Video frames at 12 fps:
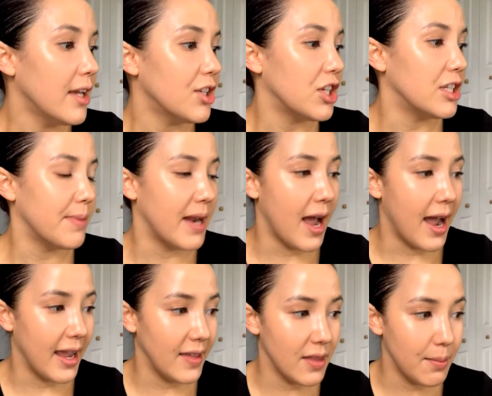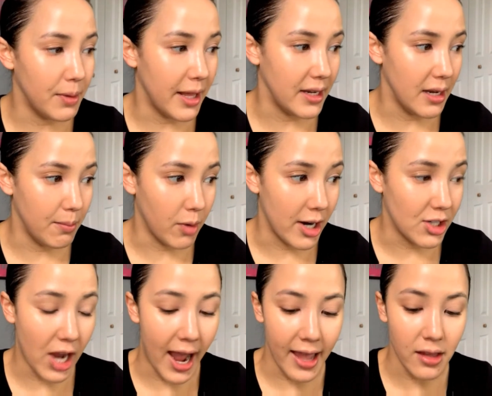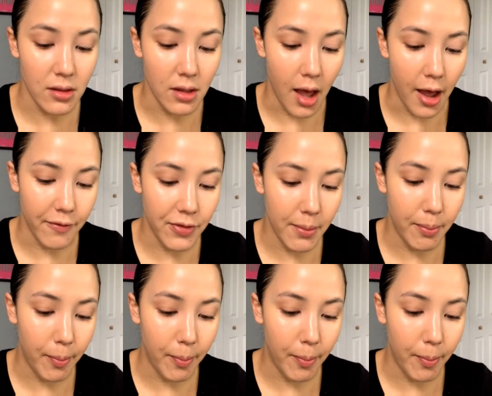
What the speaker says: She's been eyeing the blending brush. I love the